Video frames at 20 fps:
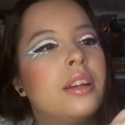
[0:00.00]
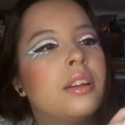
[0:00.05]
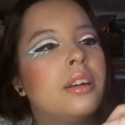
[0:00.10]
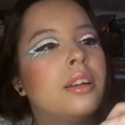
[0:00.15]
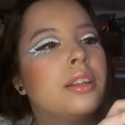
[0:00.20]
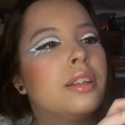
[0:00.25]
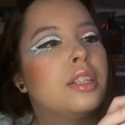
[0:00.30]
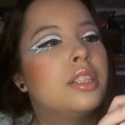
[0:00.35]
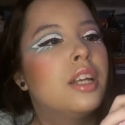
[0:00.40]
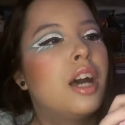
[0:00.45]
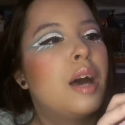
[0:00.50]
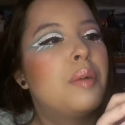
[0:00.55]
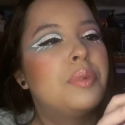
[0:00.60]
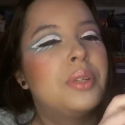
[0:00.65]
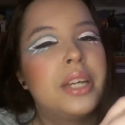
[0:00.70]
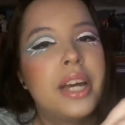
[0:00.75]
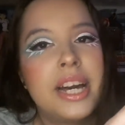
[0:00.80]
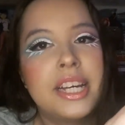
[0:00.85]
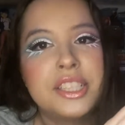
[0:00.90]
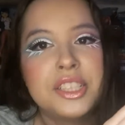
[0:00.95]
and on the top
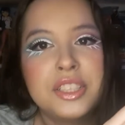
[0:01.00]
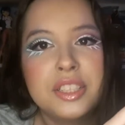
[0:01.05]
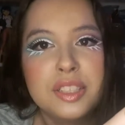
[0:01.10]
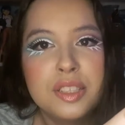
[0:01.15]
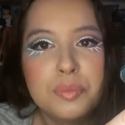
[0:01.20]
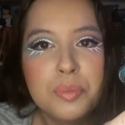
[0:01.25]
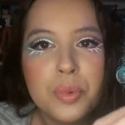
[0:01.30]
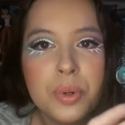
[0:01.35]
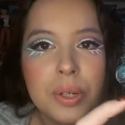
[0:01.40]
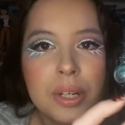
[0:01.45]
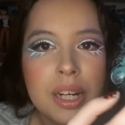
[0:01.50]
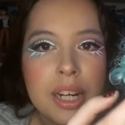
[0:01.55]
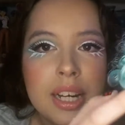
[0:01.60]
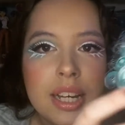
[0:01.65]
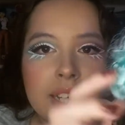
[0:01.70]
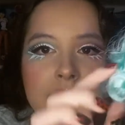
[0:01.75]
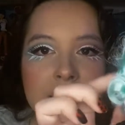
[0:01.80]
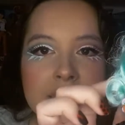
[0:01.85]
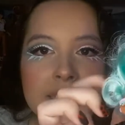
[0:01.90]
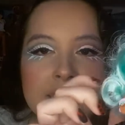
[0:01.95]
she has this more
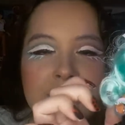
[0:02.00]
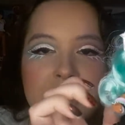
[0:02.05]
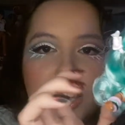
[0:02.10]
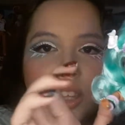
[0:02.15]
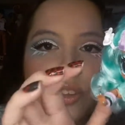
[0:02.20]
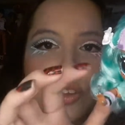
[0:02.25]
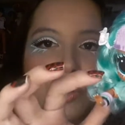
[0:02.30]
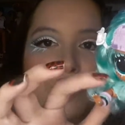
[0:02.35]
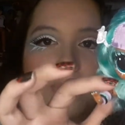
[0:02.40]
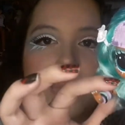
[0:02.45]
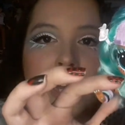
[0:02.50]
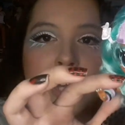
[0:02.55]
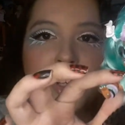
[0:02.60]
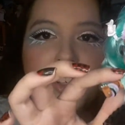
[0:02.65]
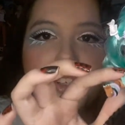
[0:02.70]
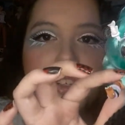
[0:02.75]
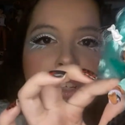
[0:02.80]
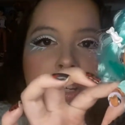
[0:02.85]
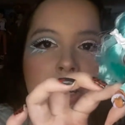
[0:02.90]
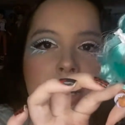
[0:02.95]
see-through
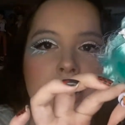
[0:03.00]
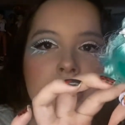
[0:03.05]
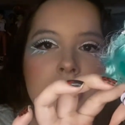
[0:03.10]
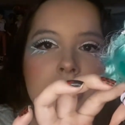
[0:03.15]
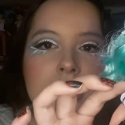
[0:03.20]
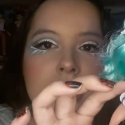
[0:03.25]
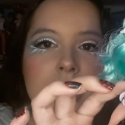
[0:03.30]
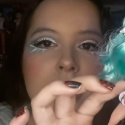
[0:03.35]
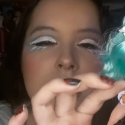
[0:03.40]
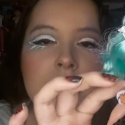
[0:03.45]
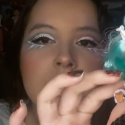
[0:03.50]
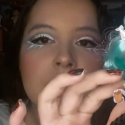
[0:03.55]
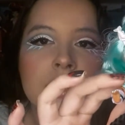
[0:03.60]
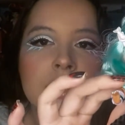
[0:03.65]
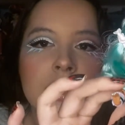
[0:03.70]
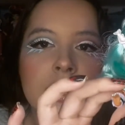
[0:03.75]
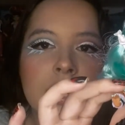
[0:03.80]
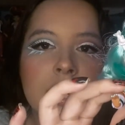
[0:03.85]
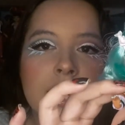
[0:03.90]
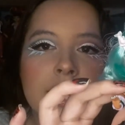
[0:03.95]
mesh
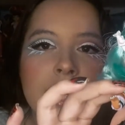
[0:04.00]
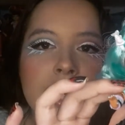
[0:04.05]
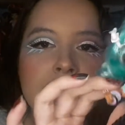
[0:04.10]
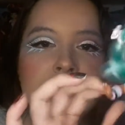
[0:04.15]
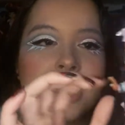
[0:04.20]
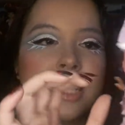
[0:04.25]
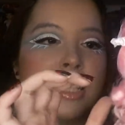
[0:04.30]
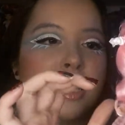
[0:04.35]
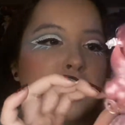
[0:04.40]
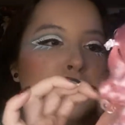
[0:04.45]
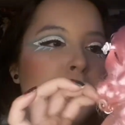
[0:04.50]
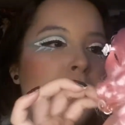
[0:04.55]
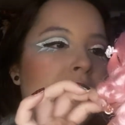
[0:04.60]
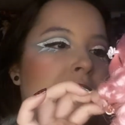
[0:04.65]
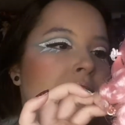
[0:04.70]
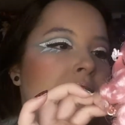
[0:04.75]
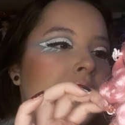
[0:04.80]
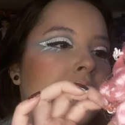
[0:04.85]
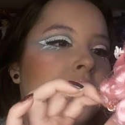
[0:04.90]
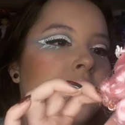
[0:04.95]
color that's in this
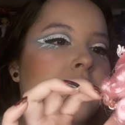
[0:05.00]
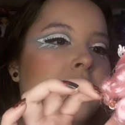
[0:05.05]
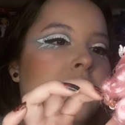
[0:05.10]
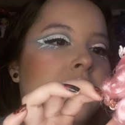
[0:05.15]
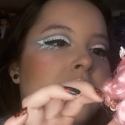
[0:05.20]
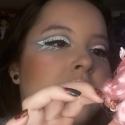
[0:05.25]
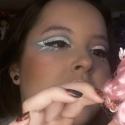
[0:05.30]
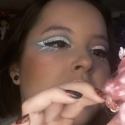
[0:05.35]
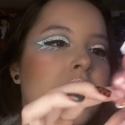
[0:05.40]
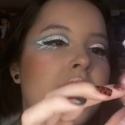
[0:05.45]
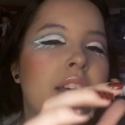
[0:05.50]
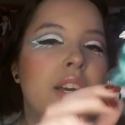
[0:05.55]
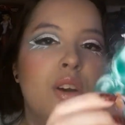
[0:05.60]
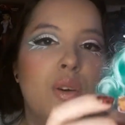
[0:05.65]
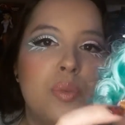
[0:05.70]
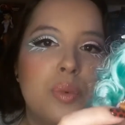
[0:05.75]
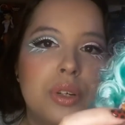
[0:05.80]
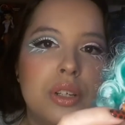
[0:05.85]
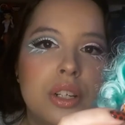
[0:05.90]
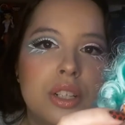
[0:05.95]
puffy sleeve,
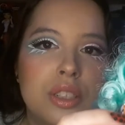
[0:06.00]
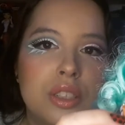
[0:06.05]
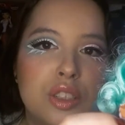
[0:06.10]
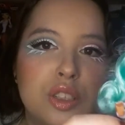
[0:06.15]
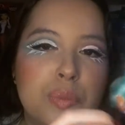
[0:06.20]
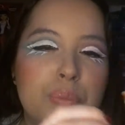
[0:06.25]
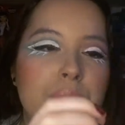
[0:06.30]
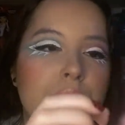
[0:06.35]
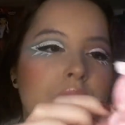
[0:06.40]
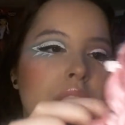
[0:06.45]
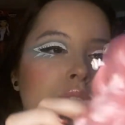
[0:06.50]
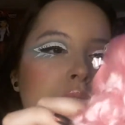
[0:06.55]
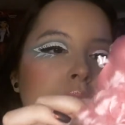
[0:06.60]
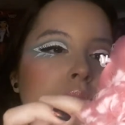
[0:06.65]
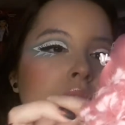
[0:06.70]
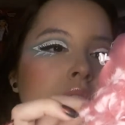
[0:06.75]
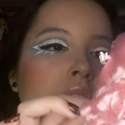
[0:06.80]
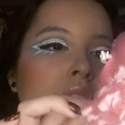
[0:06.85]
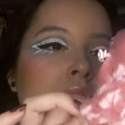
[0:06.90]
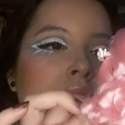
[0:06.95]
which are super
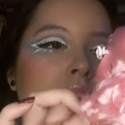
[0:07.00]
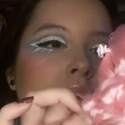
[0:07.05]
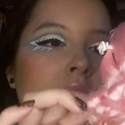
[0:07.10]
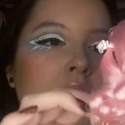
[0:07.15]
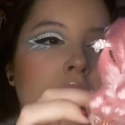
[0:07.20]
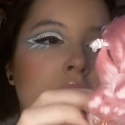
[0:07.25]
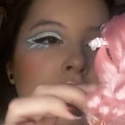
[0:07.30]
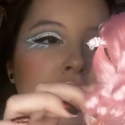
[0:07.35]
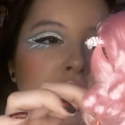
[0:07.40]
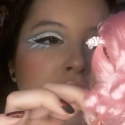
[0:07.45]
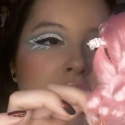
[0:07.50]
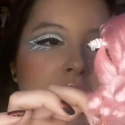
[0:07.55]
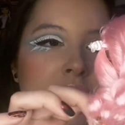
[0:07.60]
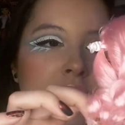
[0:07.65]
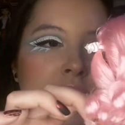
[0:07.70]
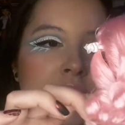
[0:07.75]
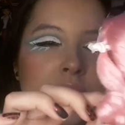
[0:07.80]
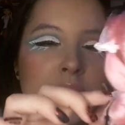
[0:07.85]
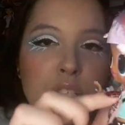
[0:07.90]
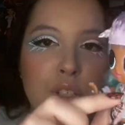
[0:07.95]
cute. And then she
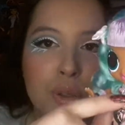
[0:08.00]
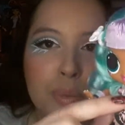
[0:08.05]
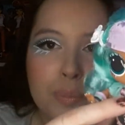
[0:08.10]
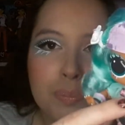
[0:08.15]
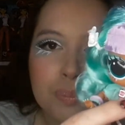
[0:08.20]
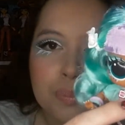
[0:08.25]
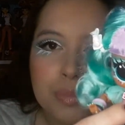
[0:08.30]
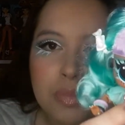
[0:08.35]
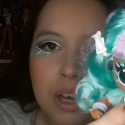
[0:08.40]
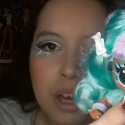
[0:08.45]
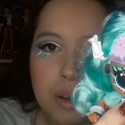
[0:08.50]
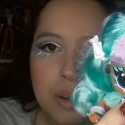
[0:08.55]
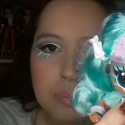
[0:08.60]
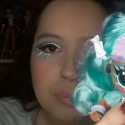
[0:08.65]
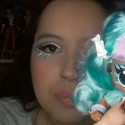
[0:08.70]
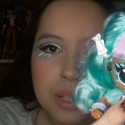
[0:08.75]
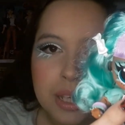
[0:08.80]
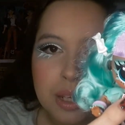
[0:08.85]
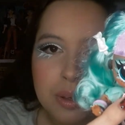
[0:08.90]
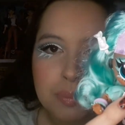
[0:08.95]
has this little
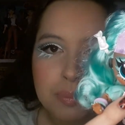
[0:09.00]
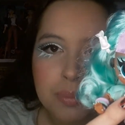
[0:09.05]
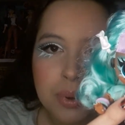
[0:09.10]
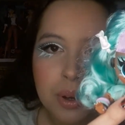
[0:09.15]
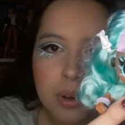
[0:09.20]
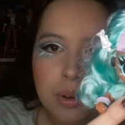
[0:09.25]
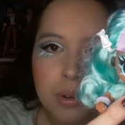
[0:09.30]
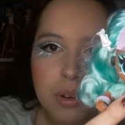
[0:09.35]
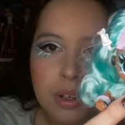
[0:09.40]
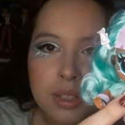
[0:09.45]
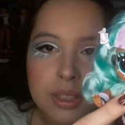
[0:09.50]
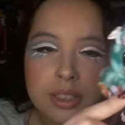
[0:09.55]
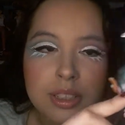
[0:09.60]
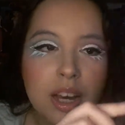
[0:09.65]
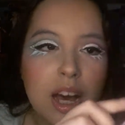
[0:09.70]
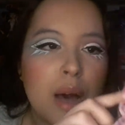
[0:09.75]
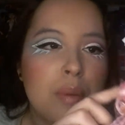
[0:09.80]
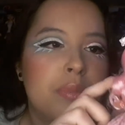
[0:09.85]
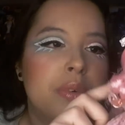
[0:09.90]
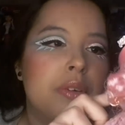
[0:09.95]
pink bow on
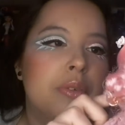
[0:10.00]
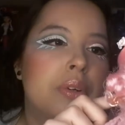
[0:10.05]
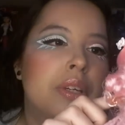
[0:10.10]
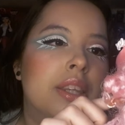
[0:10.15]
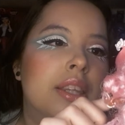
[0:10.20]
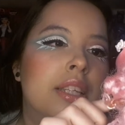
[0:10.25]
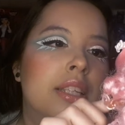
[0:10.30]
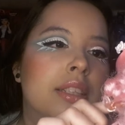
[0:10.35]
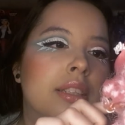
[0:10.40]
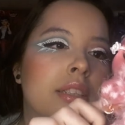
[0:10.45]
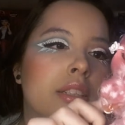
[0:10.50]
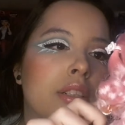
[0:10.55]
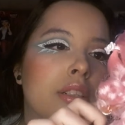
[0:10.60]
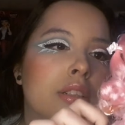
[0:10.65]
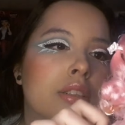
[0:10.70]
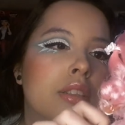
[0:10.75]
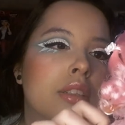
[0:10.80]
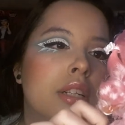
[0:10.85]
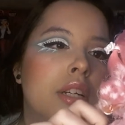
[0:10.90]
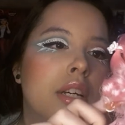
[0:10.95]
top with this
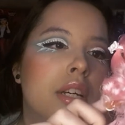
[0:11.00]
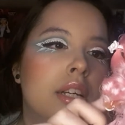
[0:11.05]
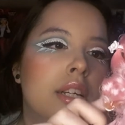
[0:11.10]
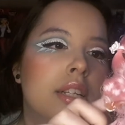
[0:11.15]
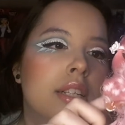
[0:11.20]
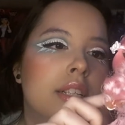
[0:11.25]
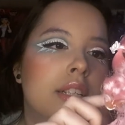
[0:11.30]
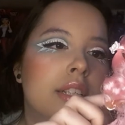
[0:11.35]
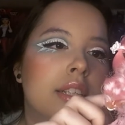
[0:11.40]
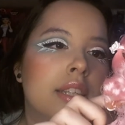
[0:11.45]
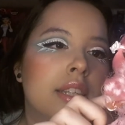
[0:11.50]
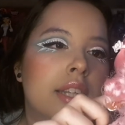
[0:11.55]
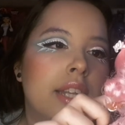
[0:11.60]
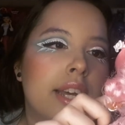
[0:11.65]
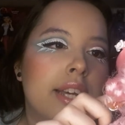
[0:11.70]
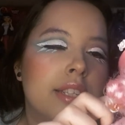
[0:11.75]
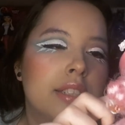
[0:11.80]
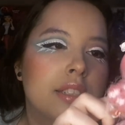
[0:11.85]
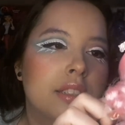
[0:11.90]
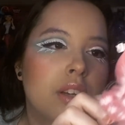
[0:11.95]
little
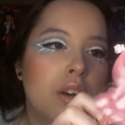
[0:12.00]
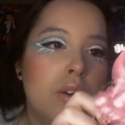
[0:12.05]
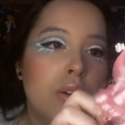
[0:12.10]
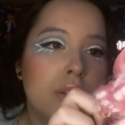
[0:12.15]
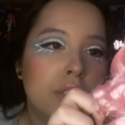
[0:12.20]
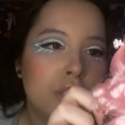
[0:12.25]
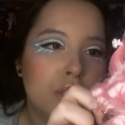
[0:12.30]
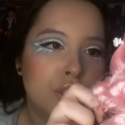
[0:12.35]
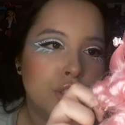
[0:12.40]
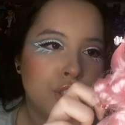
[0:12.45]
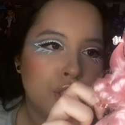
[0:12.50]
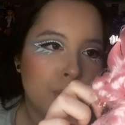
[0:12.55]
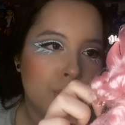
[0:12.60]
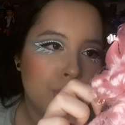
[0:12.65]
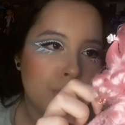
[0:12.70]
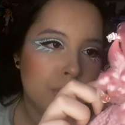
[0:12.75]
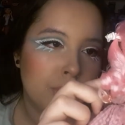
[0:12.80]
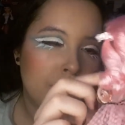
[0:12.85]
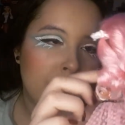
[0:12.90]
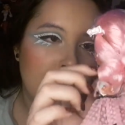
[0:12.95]
lace. Oh, it's a
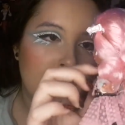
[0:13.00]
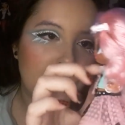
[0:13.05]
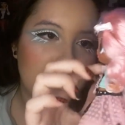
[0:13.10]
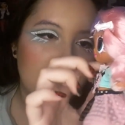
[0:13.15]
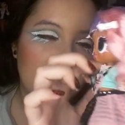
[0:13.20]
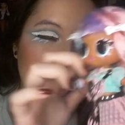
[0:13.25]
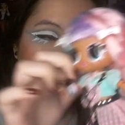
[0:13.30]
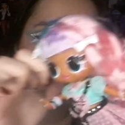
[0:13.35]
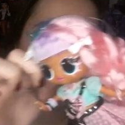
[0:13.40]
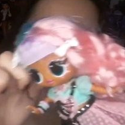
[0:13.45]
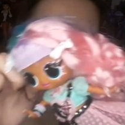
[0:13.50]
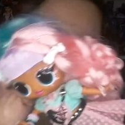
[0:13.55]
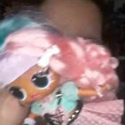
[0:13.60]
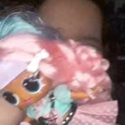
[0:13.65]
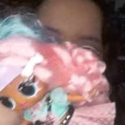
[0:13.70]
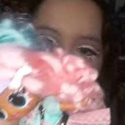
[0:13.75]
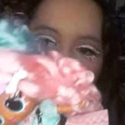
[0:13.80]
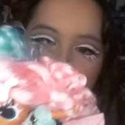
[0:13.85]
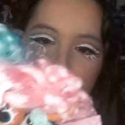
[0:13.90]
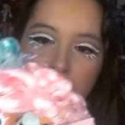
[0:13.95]
choker, actually, I
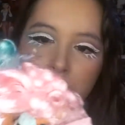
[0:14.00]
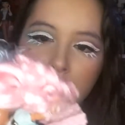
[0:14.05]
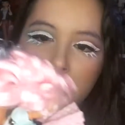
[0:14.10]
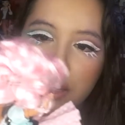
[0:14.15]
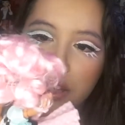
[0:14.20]
believe.